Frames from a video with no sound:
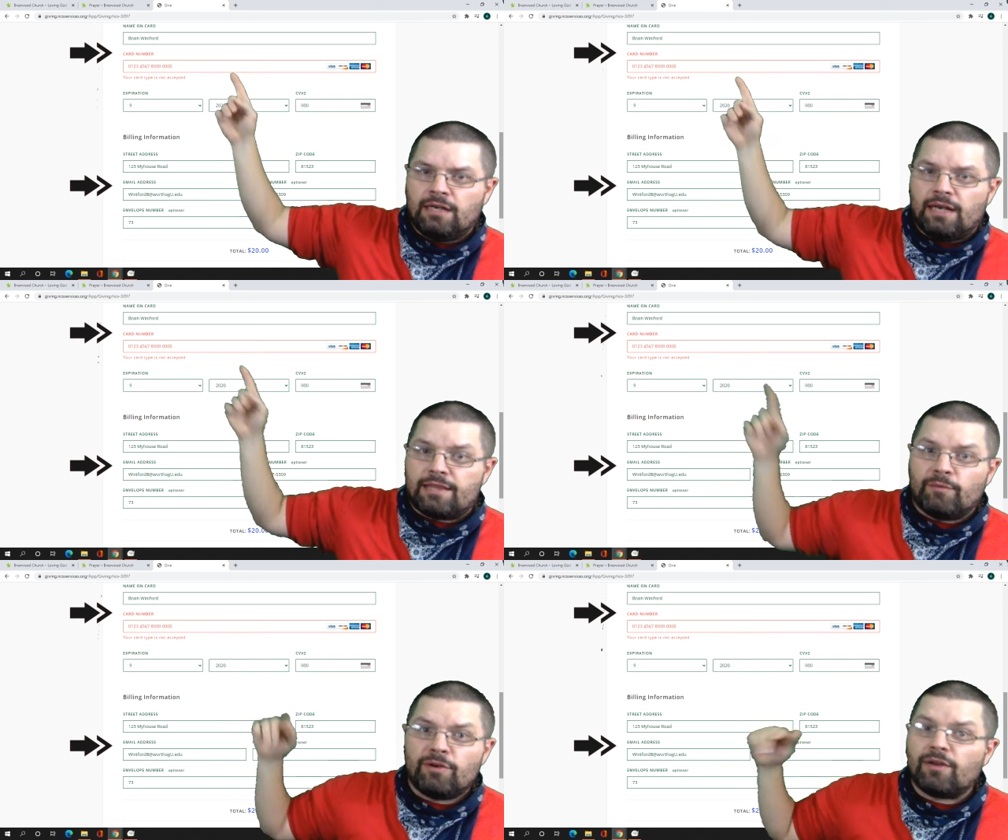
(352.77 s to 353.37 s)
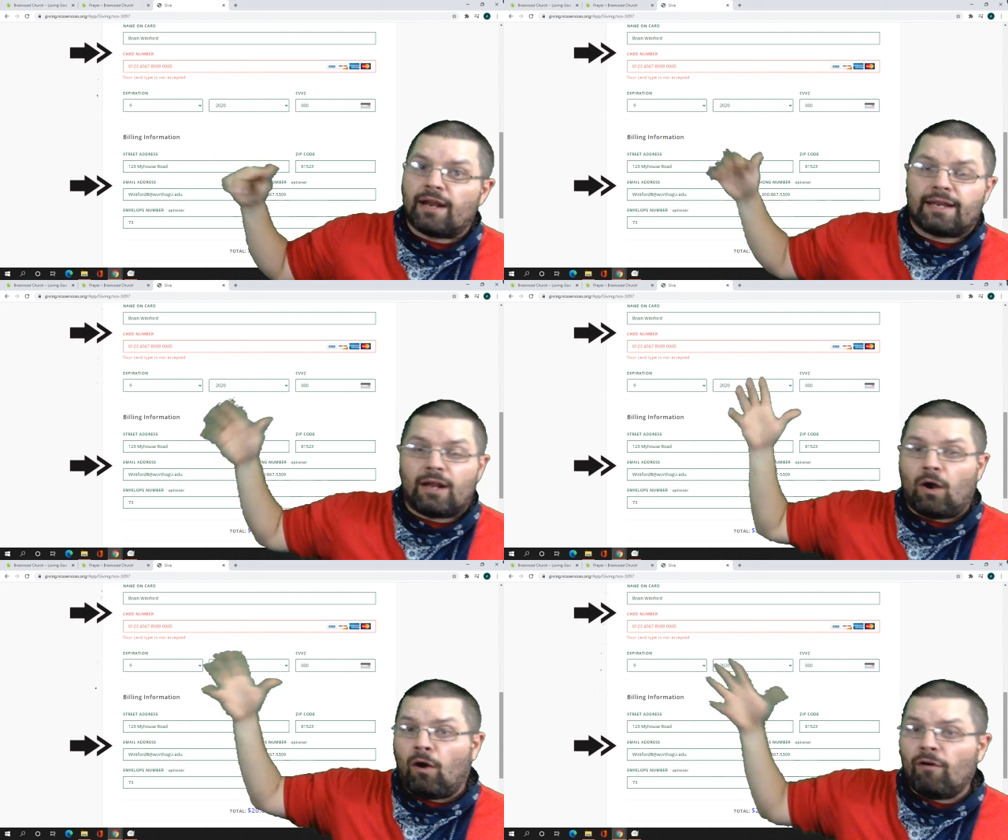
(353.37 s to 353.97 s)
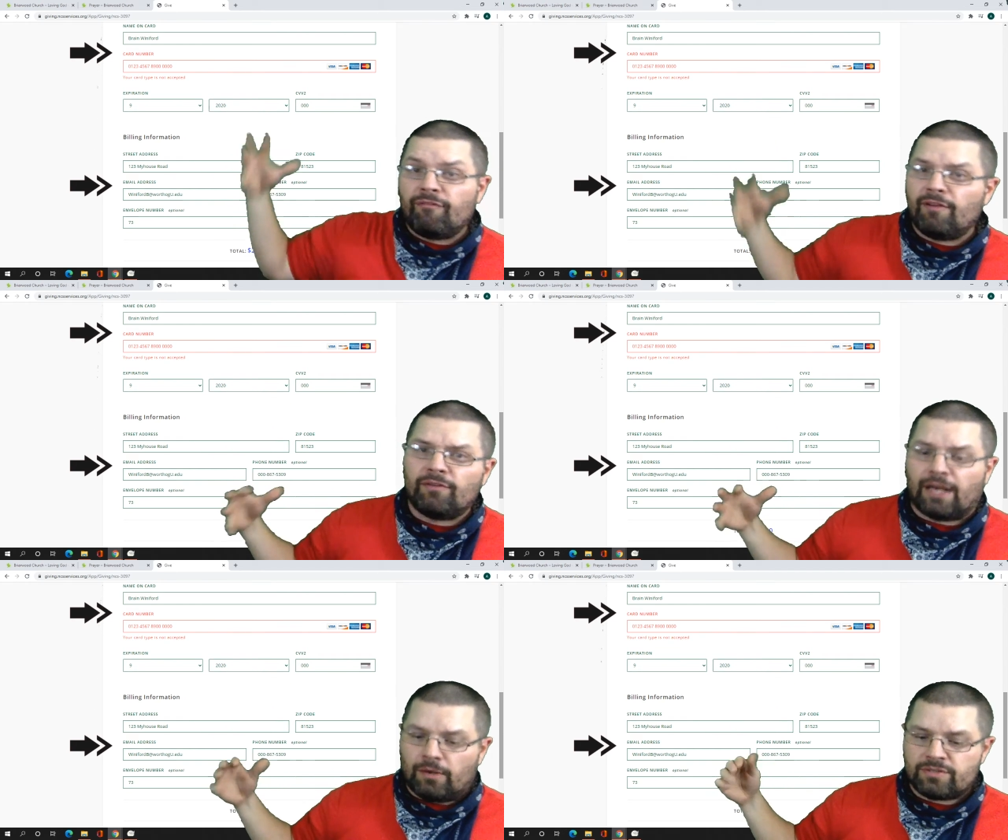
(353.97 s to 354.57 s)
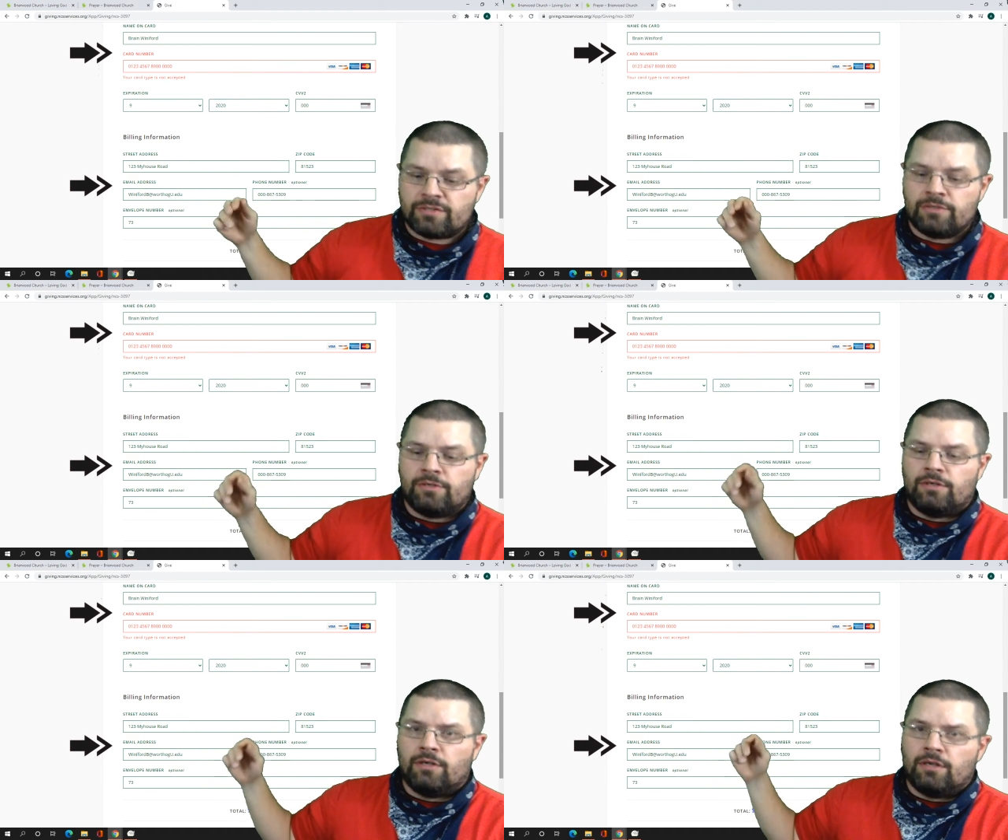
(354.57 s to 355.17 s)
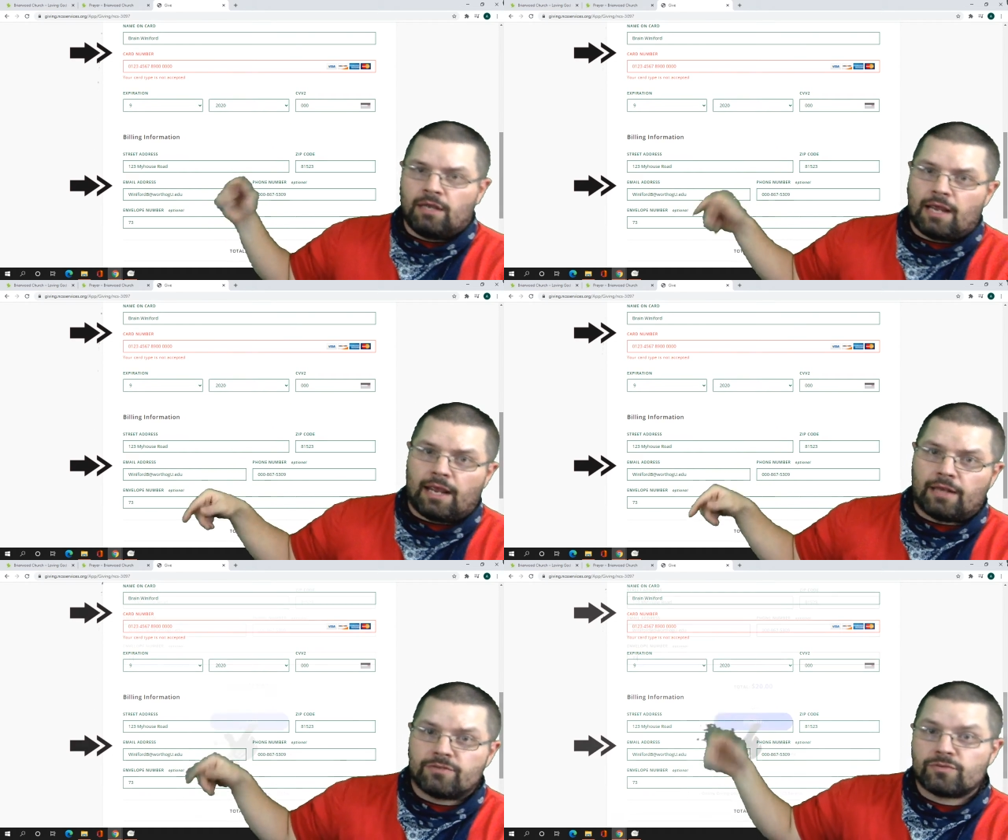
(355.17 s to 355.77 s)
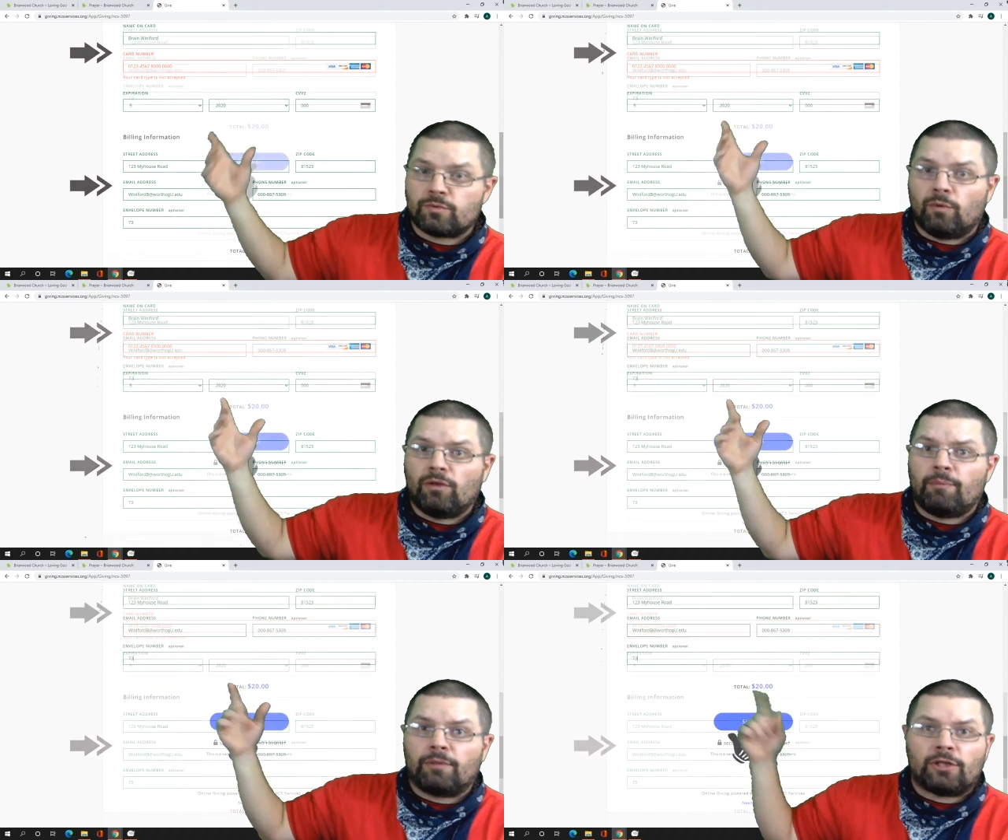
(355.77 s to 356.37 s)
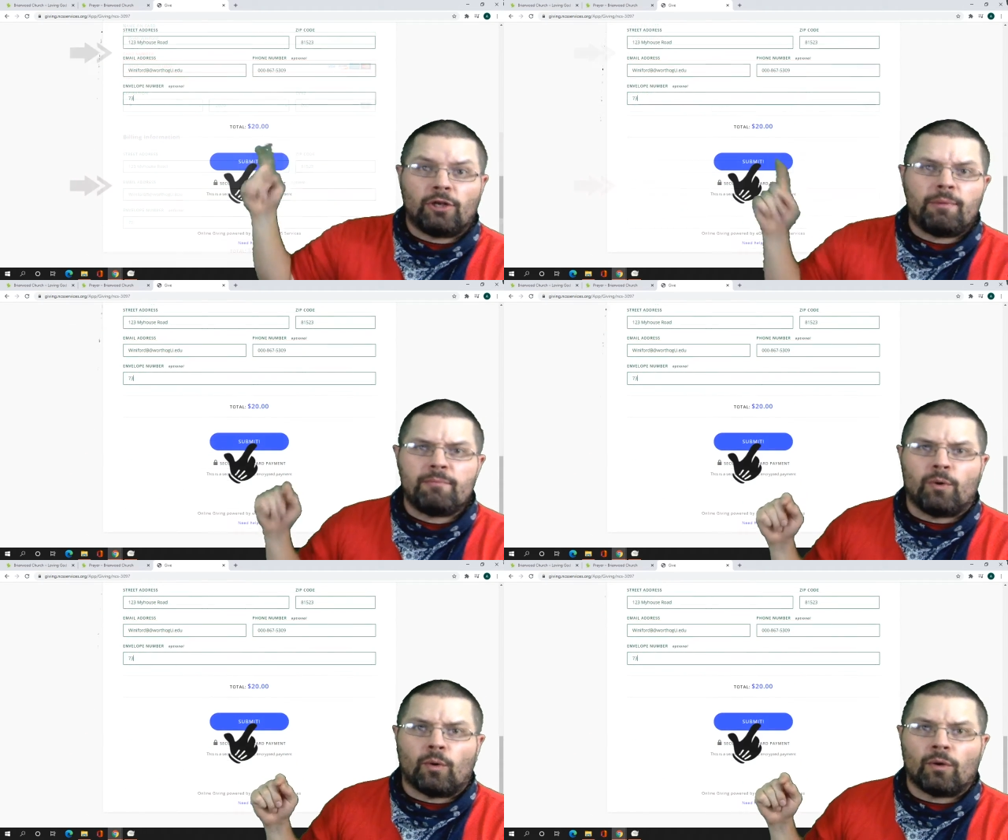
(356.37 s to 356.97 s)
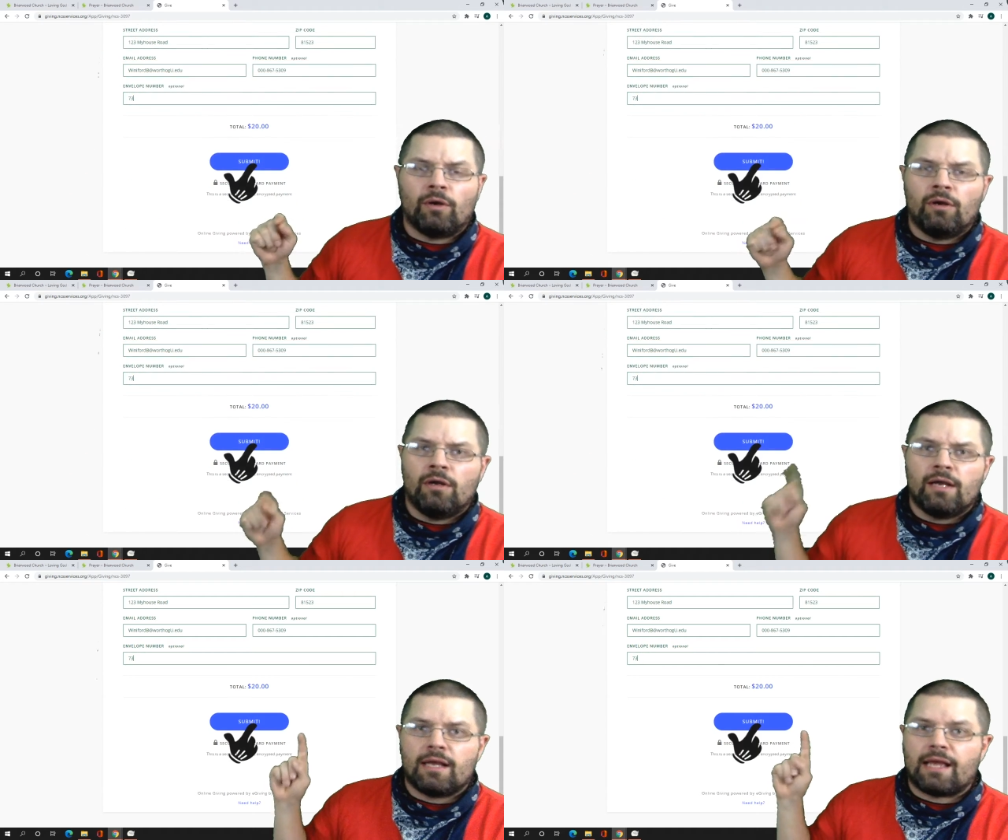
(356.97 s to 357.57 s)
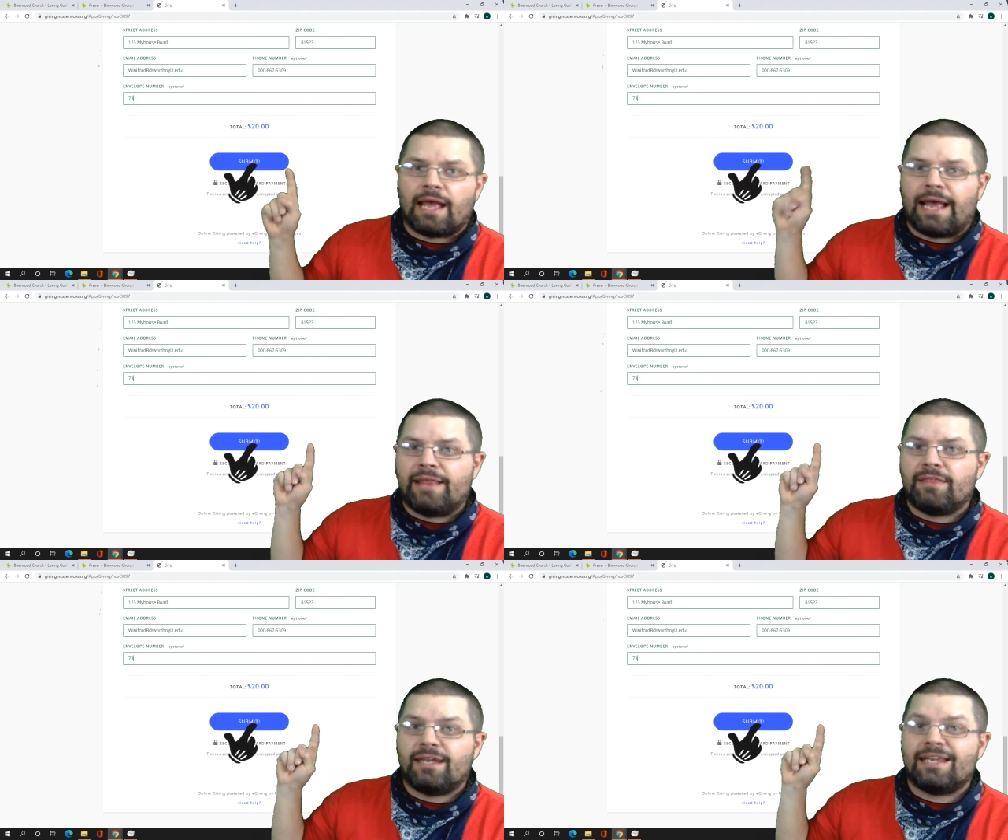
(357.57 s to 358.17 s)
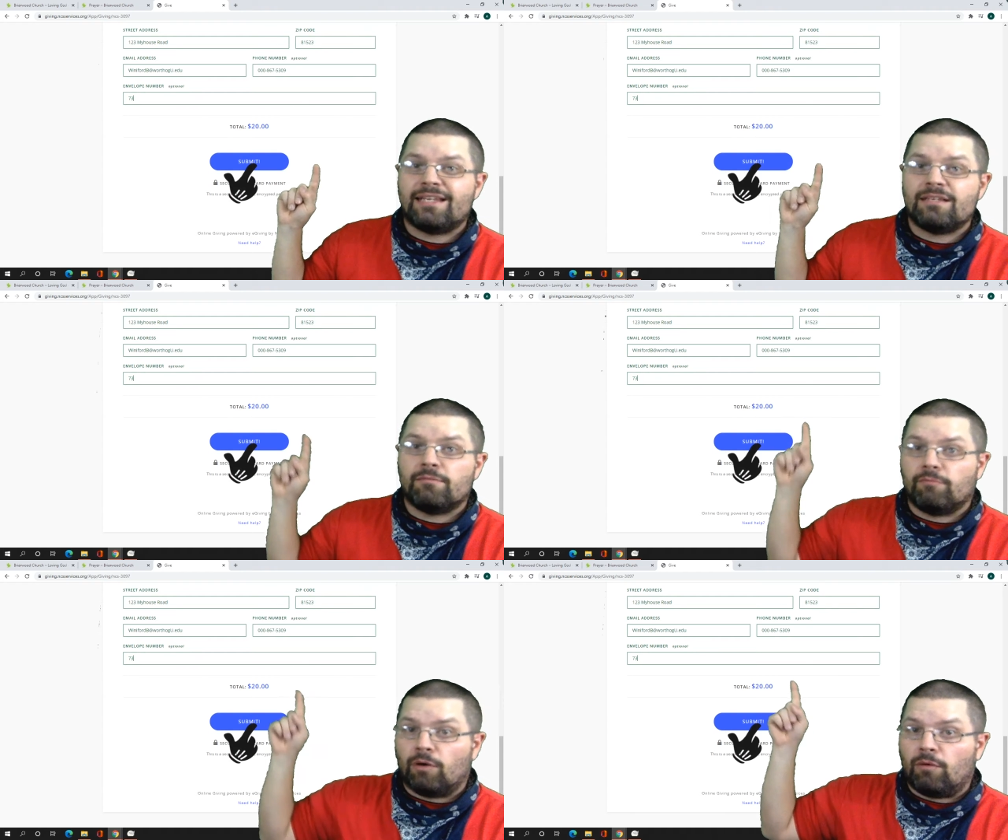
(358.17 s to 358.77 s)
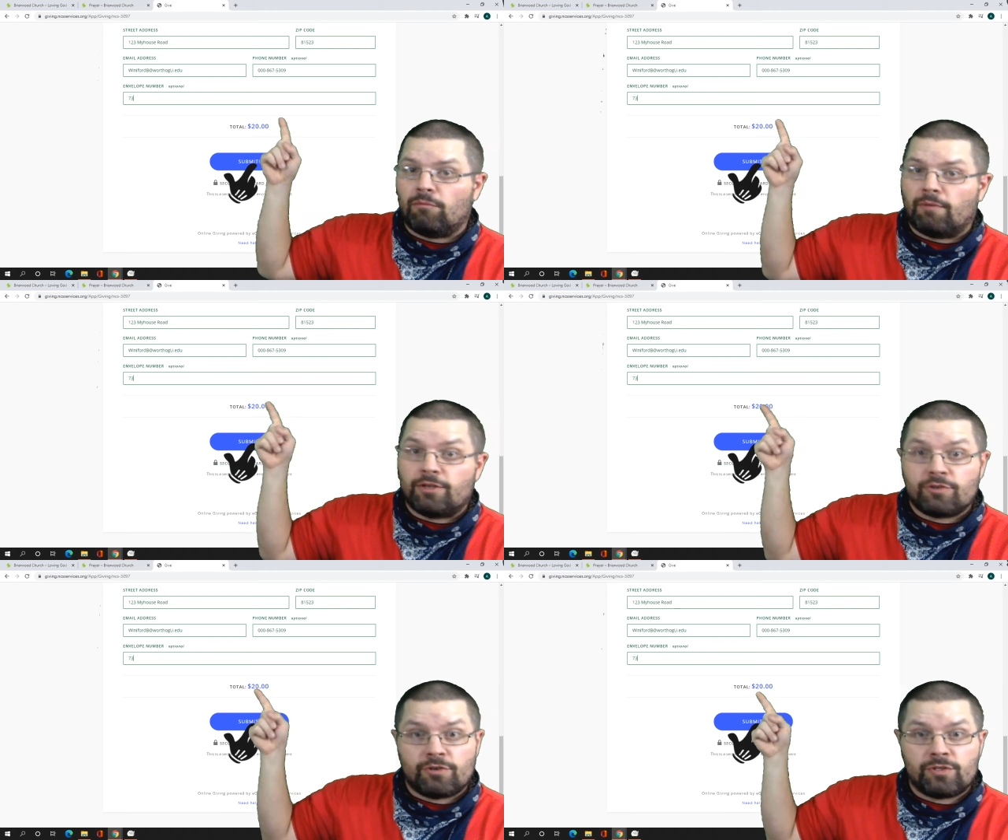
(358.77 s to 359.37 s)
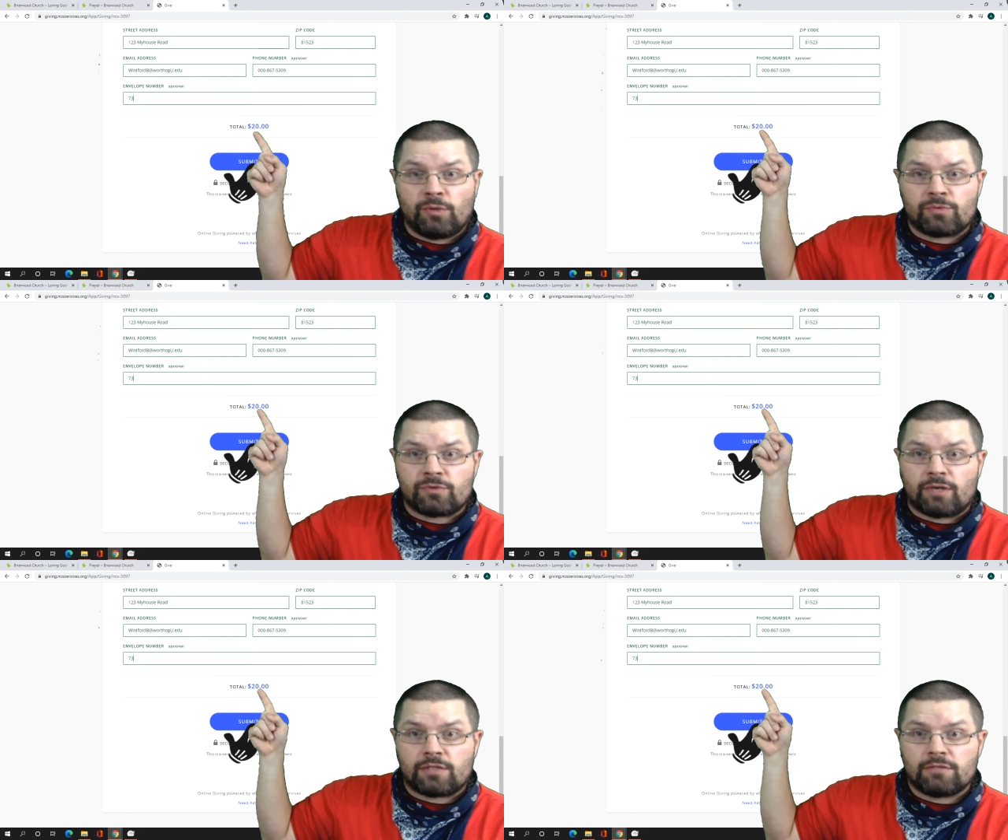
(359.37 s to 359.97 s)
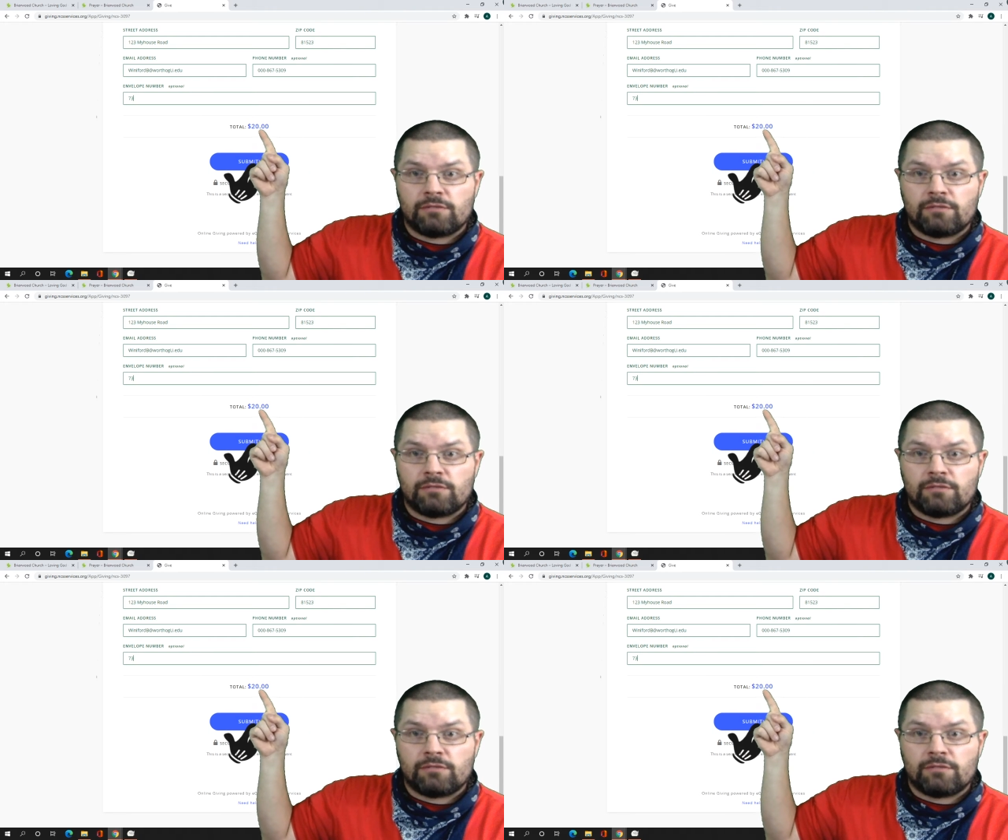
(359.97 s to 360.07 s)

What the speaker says: And then when you've got it all filled out, and scroll up a little bit more, and then hit, well, make sure your total's correct,